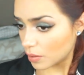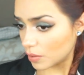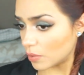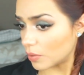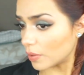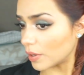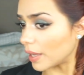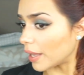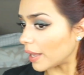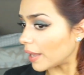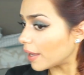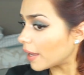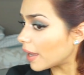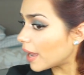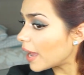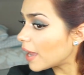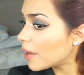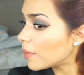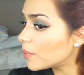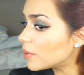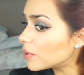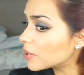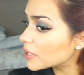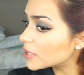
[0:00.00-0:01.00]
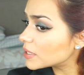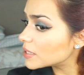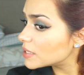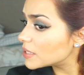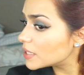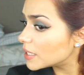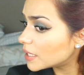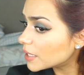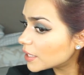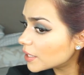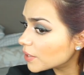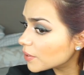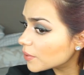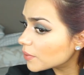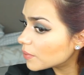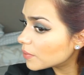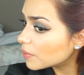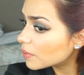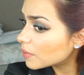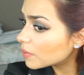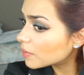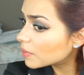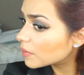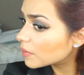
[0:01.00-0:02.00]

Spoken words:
Okay, I will continue